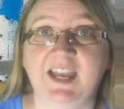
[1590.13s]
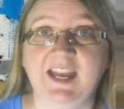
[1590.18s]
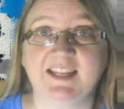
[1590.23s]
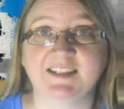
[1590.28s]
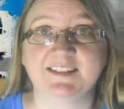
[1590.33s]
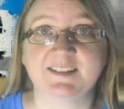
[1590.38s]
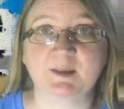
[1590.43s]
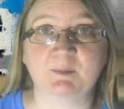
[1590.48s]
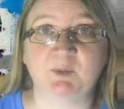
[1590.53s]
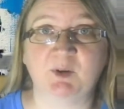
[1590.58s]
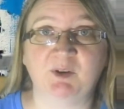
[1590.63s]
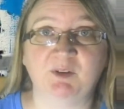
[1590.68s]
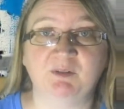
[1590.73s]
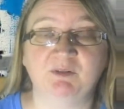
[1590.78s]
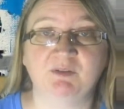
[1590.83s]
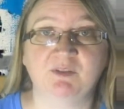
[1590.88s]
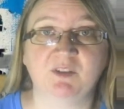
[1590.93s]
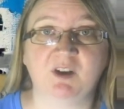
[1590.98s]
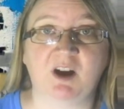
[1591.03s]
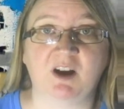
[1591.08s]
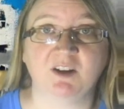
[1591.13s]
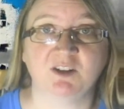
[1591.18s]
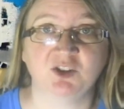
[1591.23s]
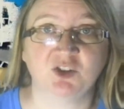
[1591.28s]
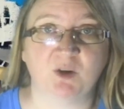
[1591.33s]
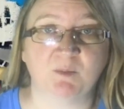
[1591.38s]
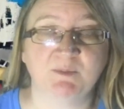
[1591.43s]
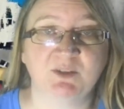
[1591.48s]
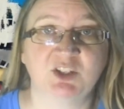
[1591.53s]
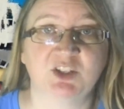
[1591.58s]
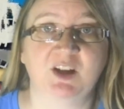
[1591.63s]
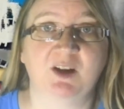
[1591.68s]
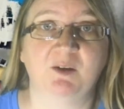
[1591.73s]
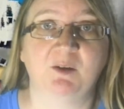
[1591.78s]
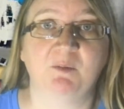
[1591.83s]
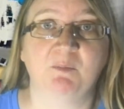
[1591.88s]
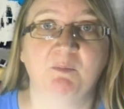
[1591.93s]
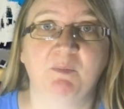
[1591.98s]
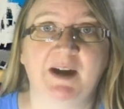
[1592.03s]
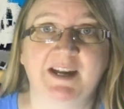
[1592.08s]
at some of
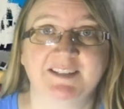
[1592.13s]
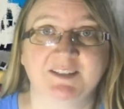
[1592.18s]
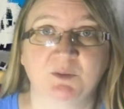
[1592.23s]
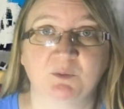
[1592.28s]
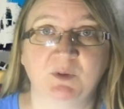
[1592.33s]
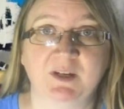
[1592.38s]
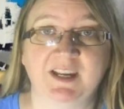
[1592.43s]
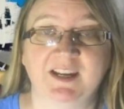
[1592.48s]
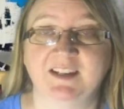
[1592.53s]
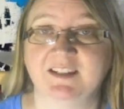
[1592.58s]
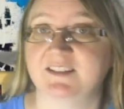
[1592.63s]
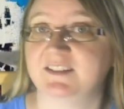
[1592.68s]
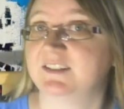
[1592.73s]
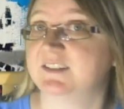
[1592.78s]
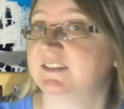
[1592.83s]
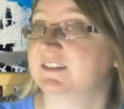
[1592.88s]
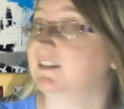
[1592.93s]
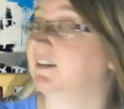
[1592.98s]
JeanMichel Basquiat's